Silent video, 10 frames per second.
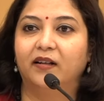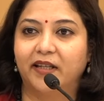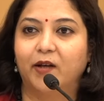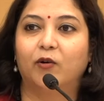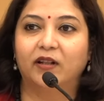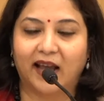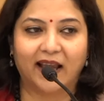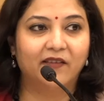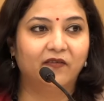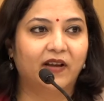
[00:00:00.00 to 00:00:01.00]
take on
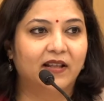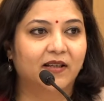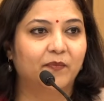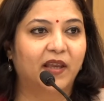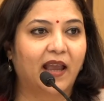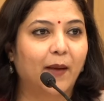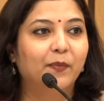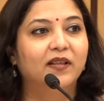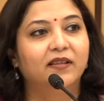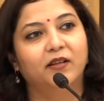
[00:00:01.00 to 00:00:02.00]
life, and something
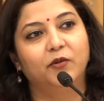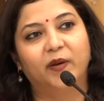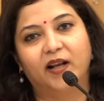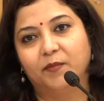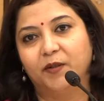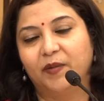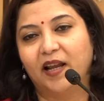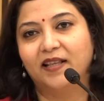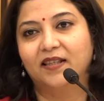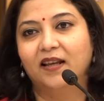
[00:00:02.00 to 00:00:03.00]
happens and you become
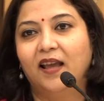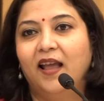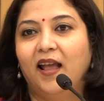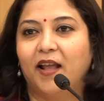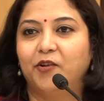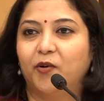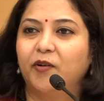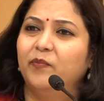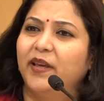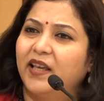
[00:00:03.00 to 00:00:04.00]
depressed, and you're
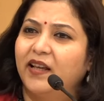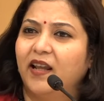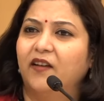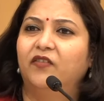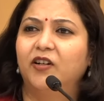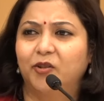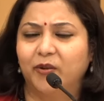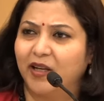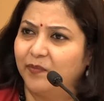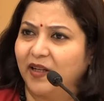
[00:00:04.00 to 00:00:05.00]
not making an effort to
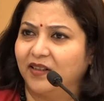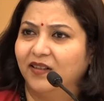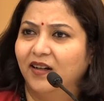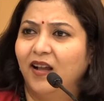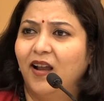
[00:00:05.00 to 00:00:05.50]
get better.